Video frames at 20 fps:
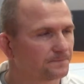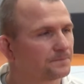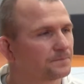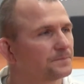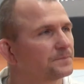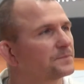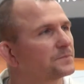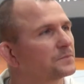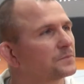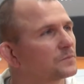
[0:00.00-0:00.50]

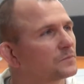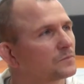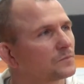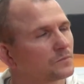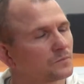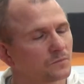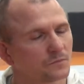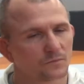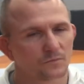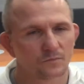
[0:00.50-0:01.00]

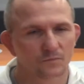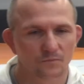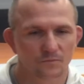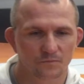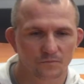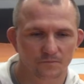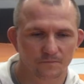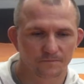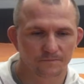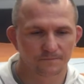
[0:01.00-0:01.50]

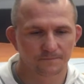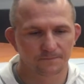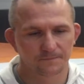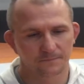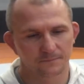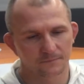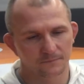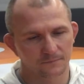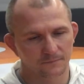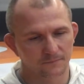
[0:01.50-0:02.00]

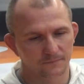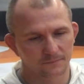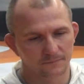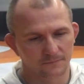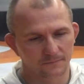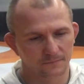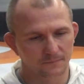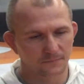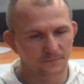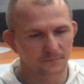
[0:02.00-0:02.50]

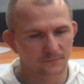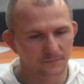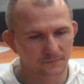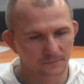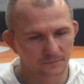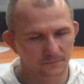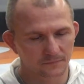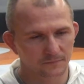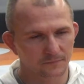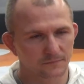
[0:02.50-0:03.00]

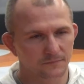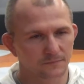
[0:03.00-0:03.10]
This person isn't speaking.